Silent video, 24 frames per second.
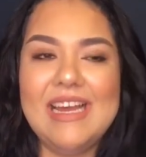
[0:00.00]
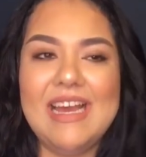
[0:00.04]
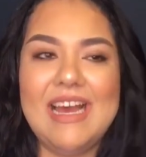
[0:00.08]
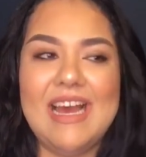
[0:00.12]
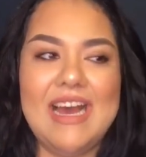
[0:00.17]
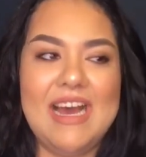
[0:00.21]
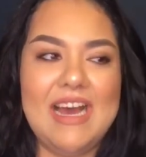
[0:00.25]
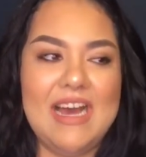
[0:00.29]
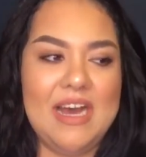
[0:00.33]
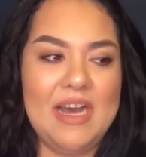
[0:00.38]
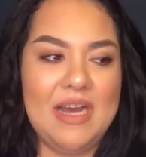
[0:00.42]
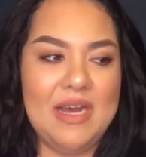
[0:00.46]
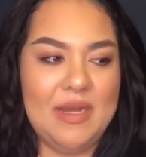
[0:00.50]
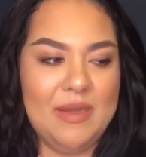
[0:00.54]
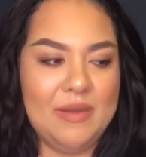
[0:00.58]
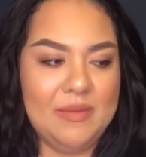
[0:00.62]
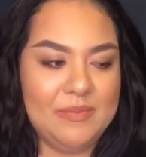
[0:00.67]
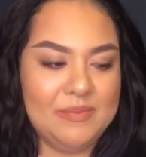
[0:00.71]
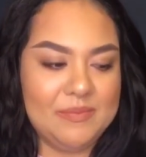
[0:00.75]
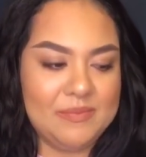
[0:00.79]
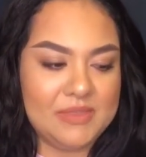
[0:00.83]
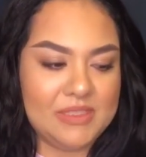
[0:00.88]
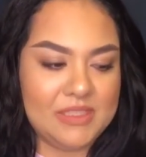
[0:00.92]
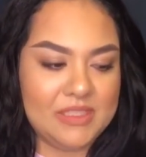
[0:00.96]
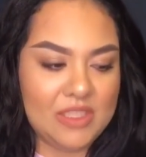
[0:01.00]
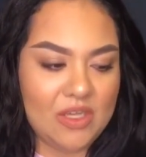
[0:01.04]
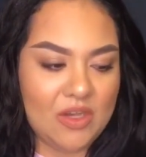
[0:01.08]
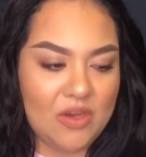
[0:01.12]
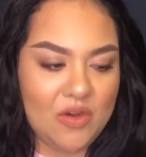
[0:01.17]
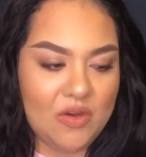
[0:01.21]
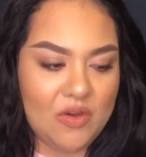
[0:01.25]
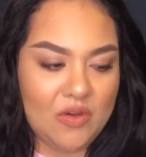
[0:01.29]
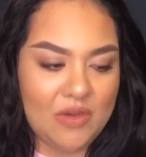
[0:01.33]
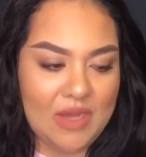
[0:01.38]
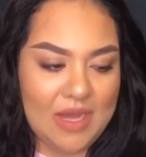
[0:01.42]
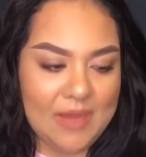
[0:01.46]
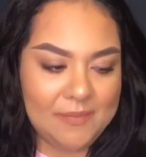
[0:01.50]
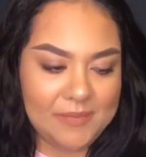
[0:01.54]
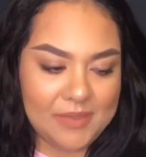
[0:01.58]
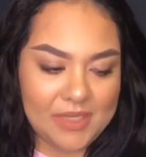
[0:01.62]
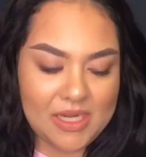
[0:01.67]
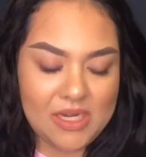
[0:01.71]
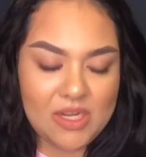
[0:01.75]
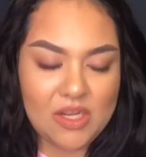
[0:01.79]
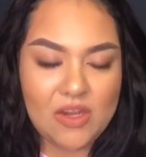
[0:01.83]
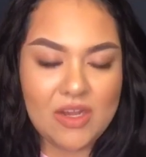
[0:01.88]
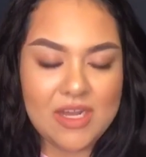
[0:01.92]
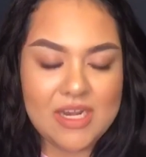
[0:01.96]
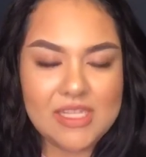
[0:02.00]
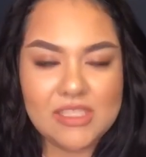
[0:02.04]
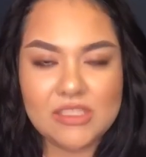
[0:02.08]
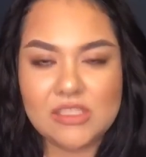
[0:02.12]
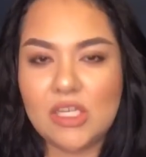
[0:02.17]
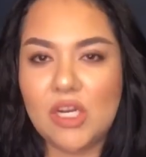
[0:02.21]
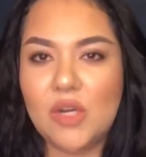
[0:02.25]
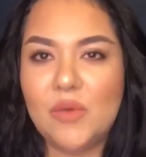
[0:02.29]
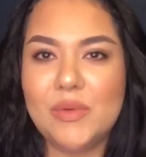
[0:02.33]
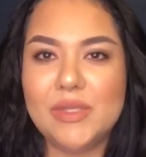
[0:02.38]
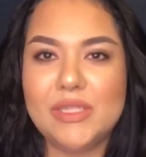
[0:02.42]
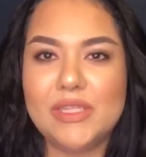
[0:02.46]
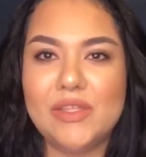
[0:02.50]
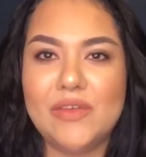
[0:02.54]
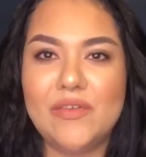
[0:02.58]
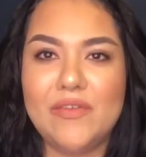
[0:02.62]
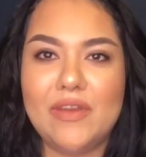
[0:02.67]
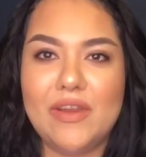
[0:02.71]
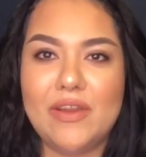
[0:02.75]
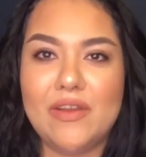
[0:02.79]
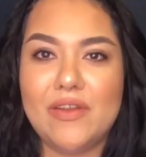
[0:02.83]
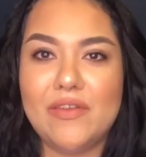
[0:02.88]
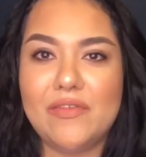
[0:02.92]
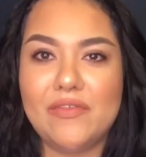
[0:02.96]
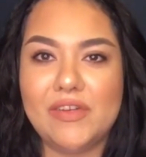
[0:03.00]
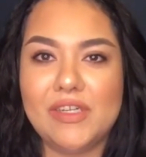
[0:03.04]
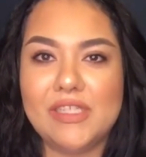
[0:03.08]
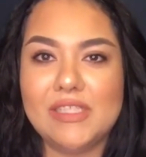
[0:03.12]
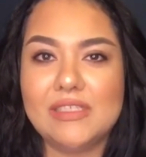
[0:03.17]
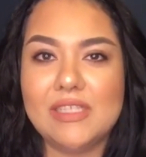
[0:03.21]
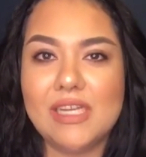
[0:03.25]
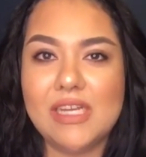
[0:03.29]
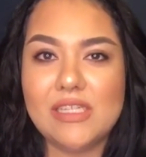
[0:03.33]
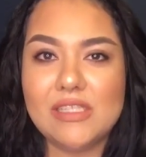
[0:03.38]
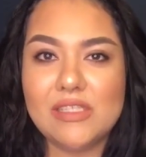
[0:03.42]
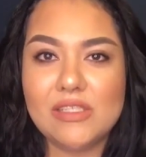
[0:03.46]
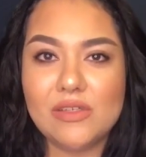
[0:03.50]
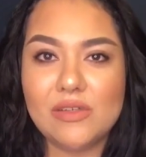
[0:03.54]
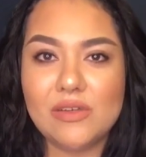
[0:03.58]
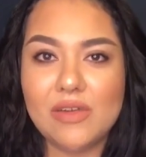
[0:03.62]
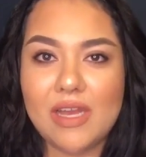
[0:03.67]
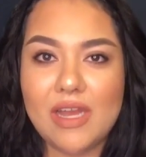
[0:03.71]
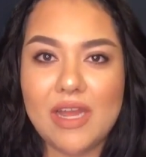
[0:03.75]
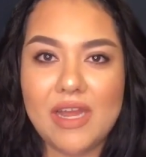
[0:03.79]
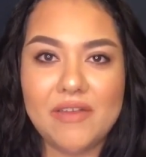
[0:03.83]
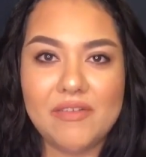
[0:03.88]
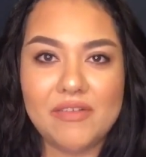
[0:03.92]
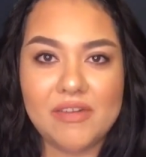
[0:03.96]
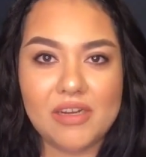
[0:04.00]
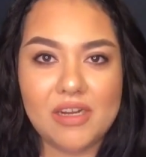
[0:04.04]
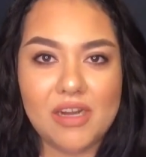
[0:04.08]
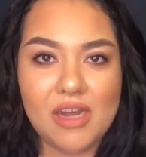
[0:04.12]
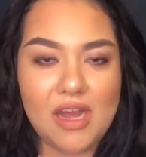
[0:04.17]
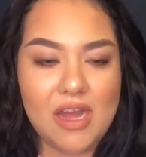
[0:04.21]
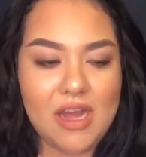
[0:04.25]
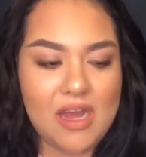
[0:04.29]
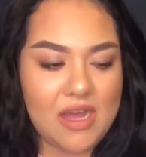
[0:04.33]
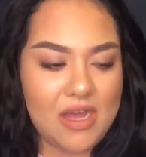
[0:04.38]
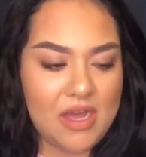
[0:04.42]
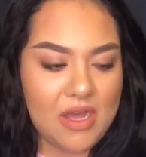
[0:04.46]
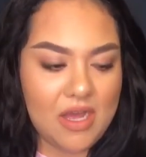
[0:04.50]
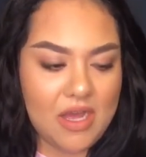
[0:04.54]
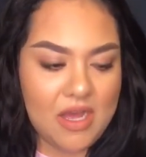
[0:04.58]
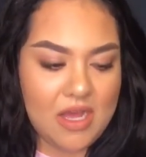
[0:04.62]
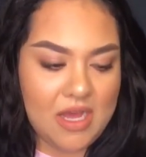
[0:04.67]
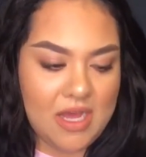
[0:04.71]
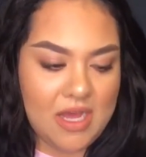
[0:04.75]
So I'm gonna go ahead and start with the very first tattoo I ever got,